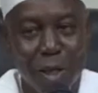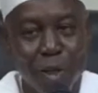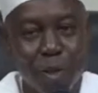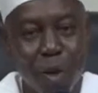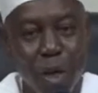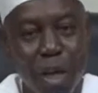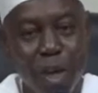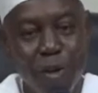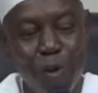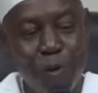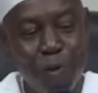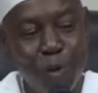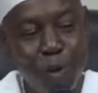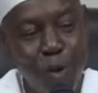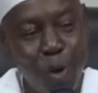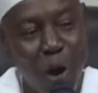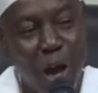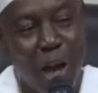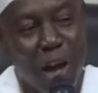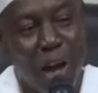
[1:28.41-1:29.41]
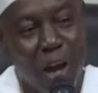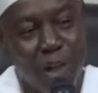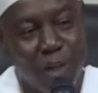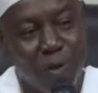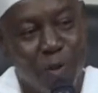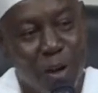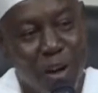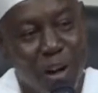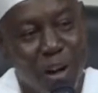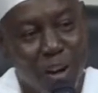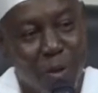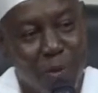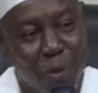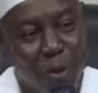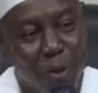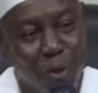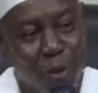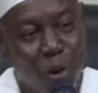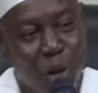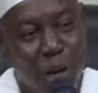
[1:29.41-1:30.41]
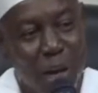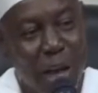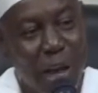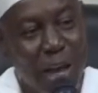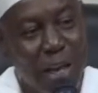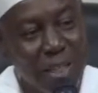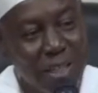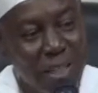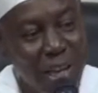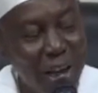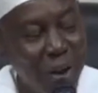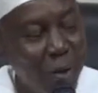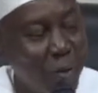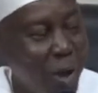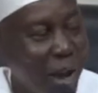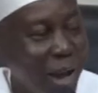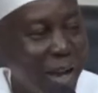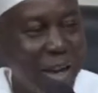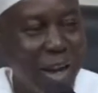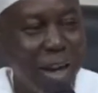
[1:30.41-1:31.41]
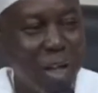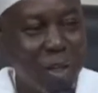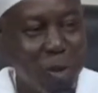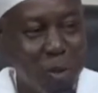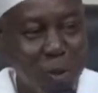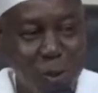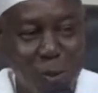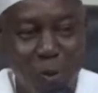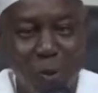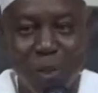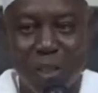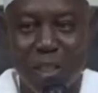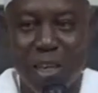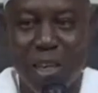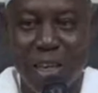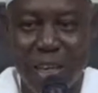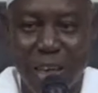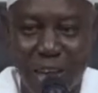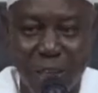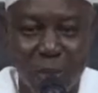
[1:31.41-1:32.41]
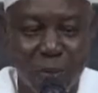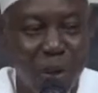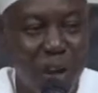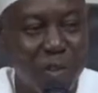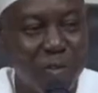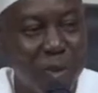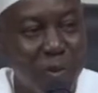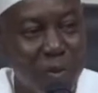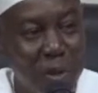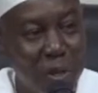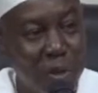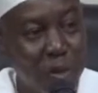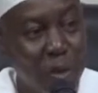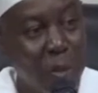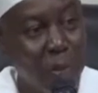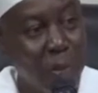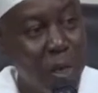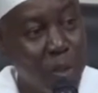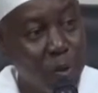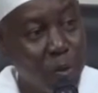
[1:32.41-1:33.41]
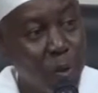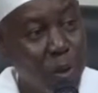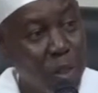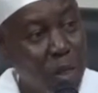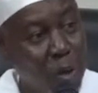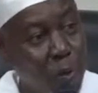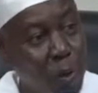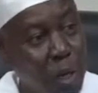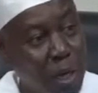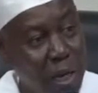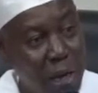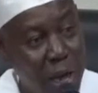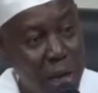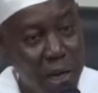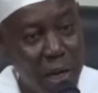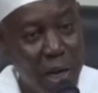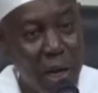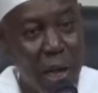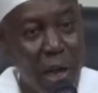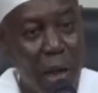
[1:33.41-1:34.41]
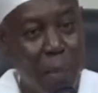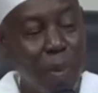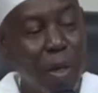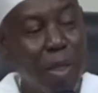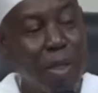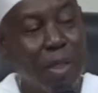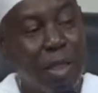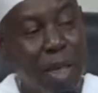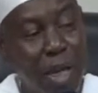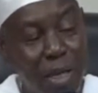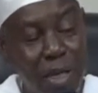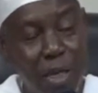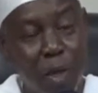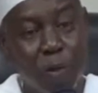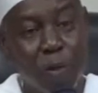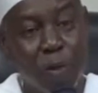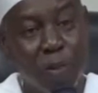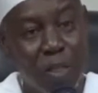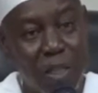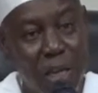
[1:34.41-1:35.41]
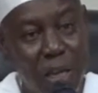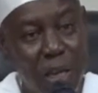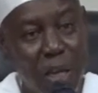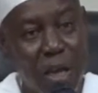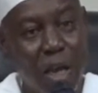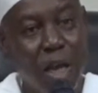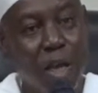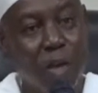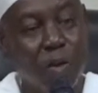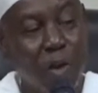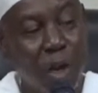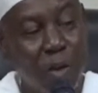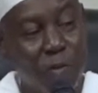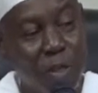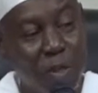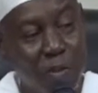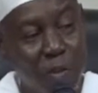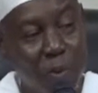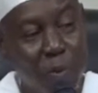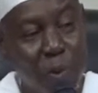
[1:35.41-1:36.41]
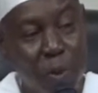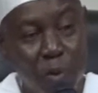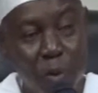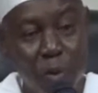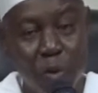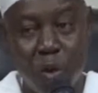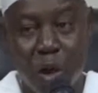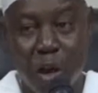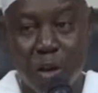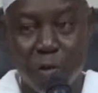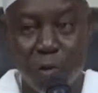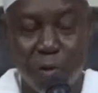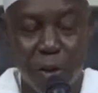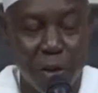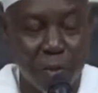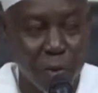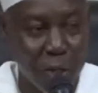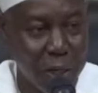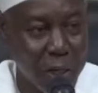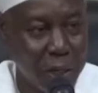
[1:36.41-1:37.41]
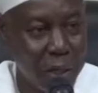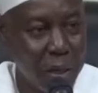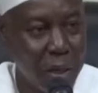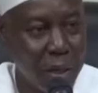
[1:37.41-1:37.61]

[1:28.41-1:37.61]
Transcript: So if you allow the federal government to only answer, we are accused, we will say, yes, we are giving to the best we think we can, but yet they will say, we are giving people your favor.